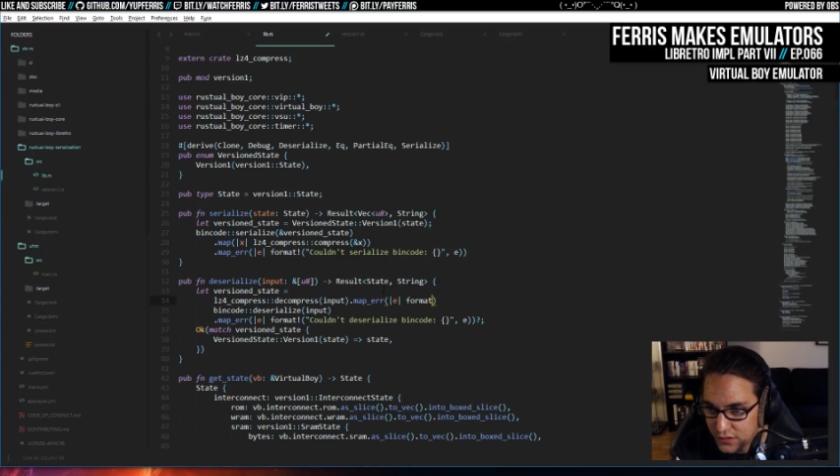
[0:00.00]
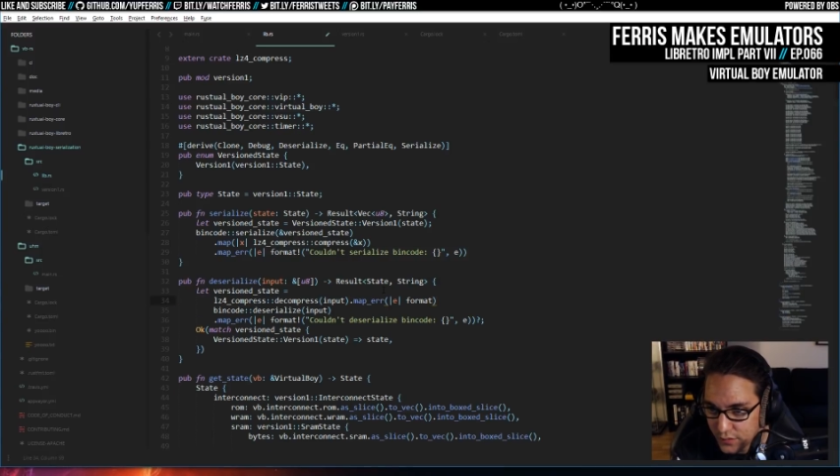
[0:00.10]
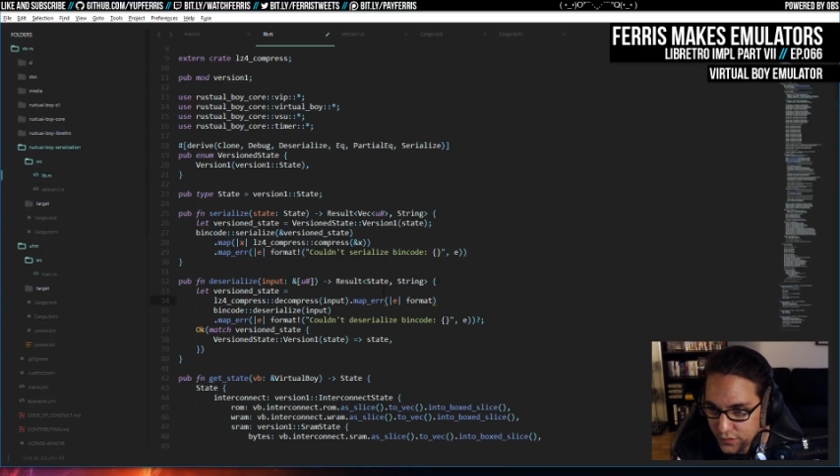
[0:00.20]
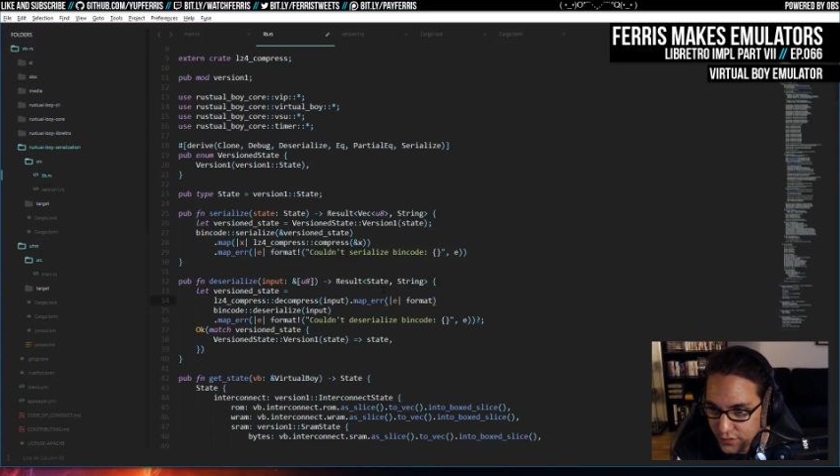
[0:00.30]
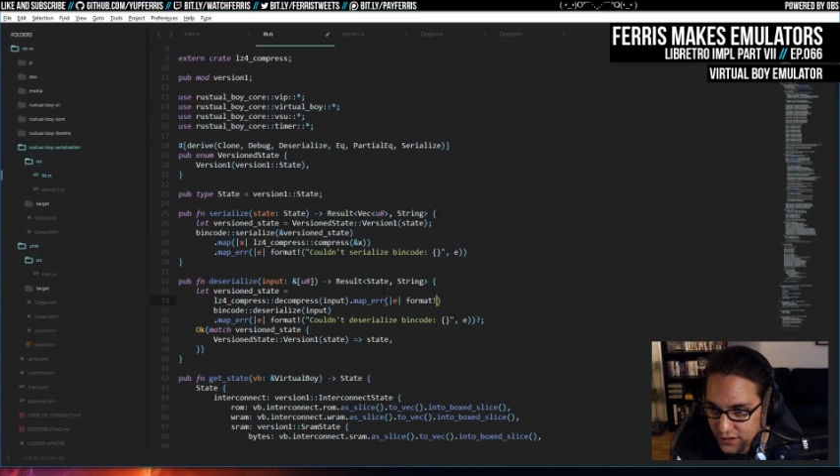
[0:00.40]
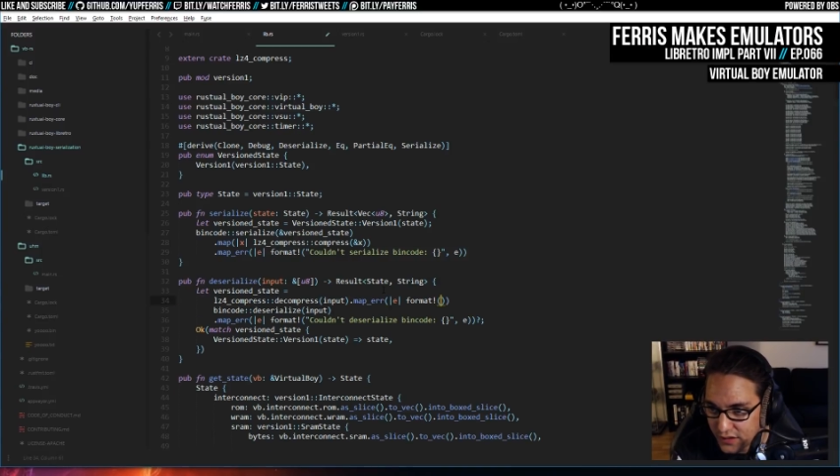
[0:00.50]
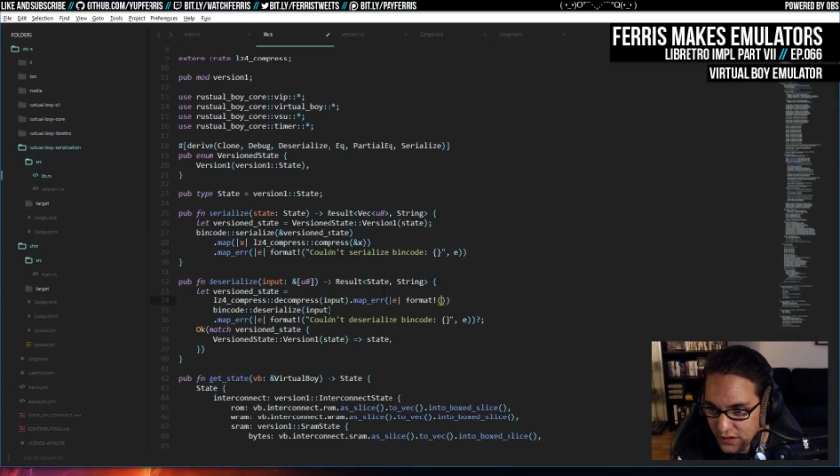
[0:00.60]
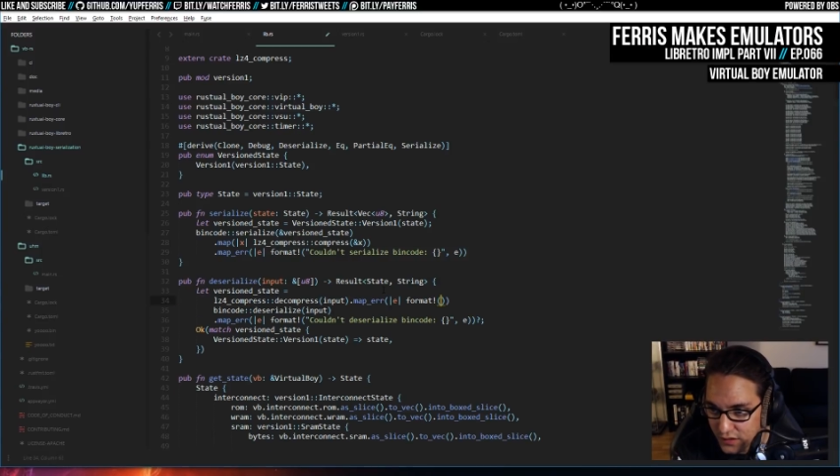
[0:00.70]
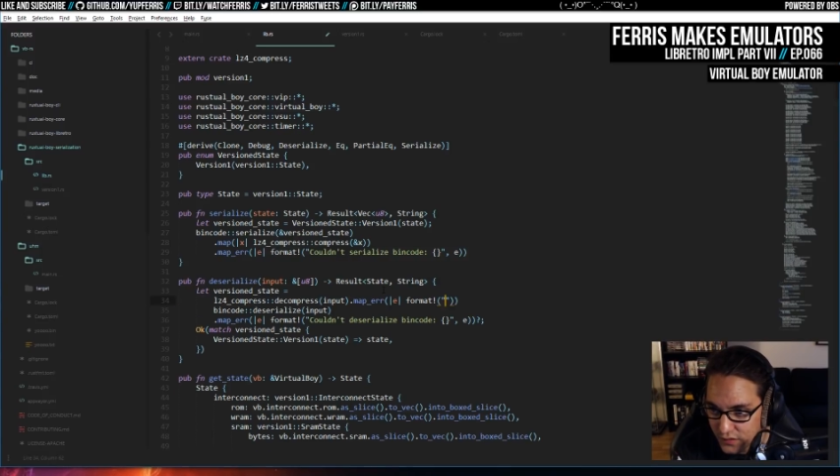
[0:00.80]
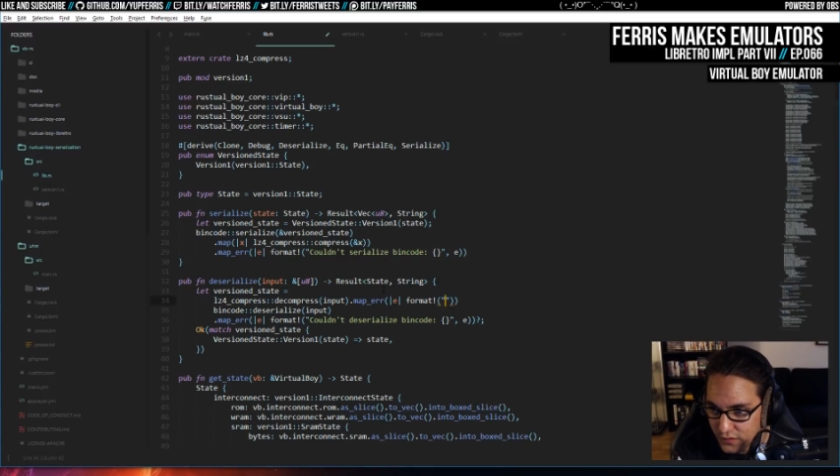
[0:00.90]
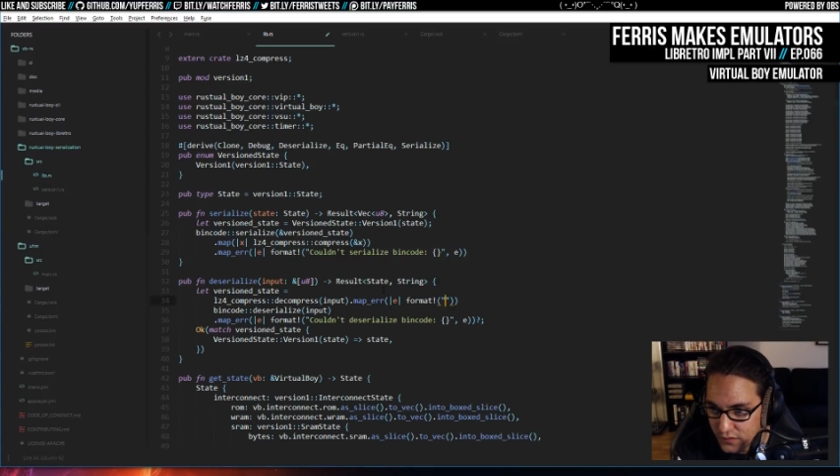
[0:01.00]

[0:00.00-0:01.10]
like we're doing here.